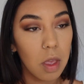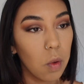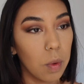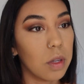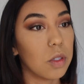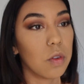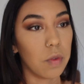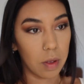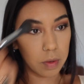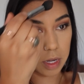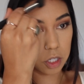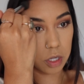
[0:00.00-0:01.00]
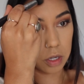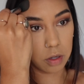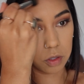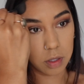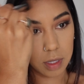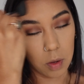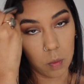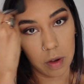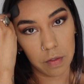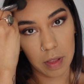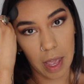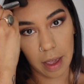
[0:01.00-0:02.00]
do foundation. You're just like
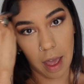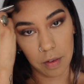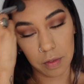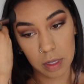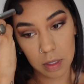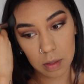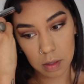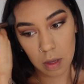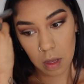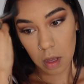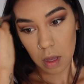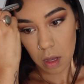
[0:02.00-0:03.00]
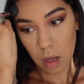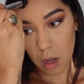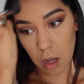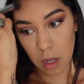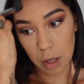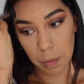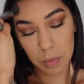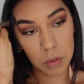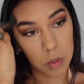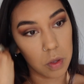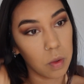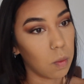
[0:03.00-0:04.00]
one flat canvas.
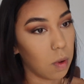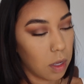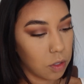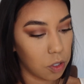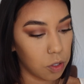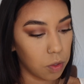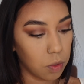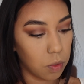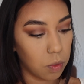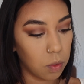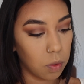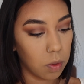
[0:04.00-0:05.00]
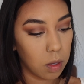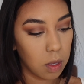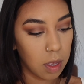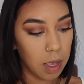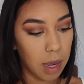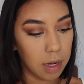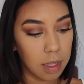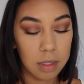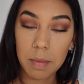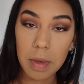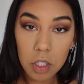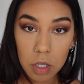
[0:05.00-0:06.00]
So you want to add that
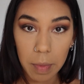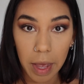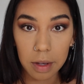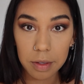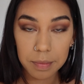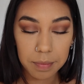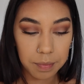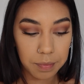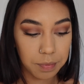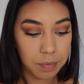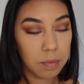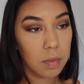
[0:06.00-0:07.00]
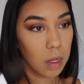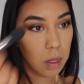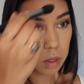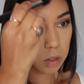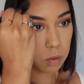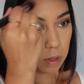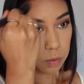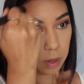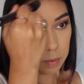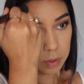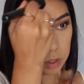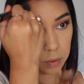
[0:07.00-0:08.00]
dimension back. So that's why
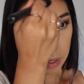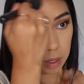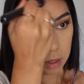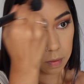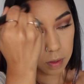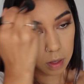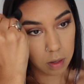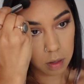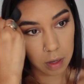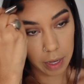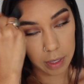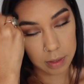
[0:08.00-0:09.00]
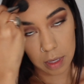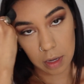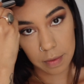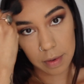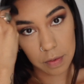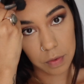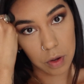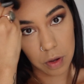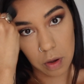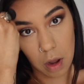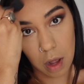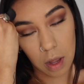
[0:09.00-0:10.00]
you do it. Even, like I said, even if you're
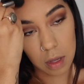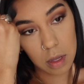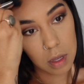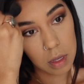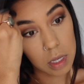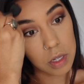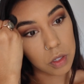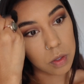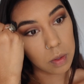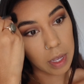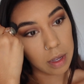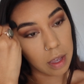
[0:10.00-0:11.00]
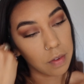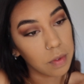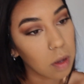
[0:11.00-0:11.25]
not into like a heavy